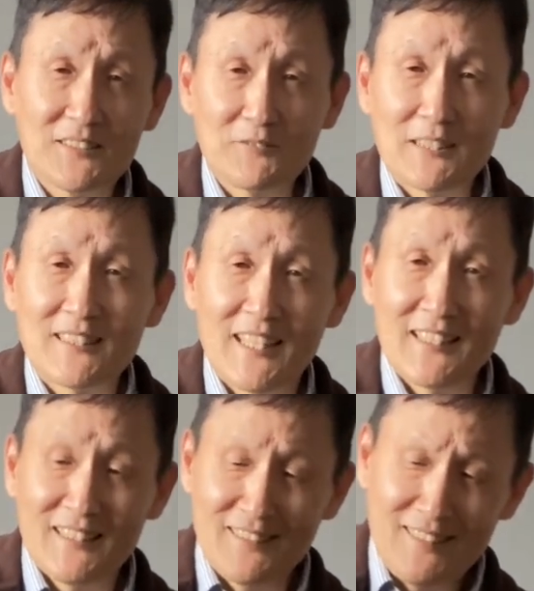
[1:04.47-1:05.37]

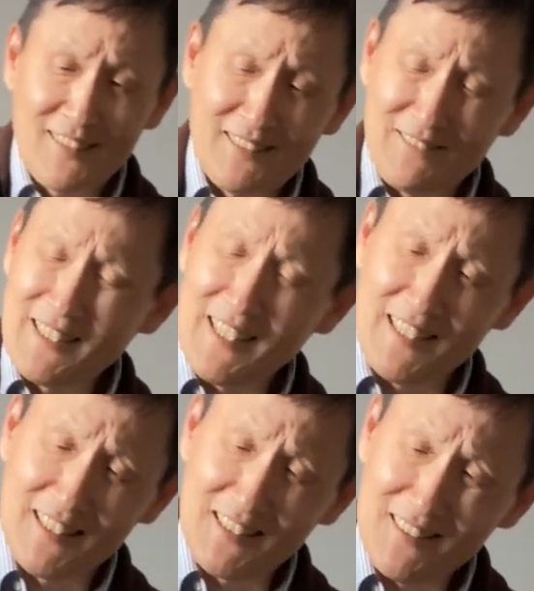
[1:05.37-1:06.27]
retaining,
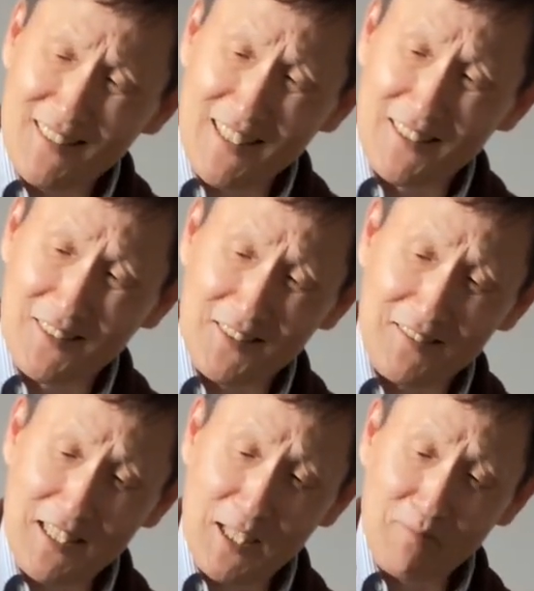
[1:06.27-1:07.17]
retaining, I don't know,
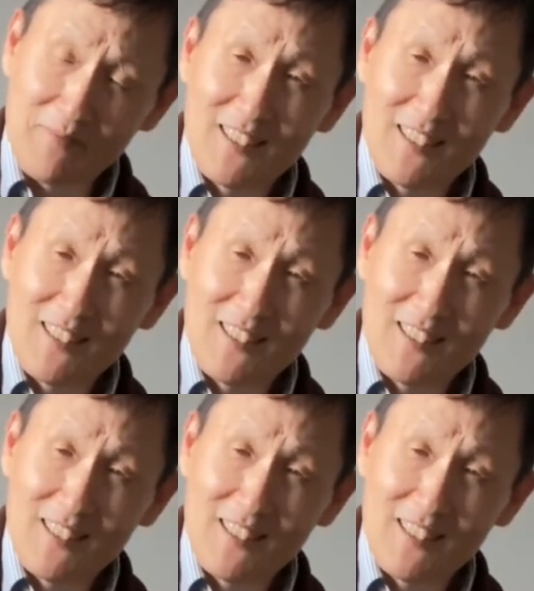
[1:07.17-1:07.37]
strap.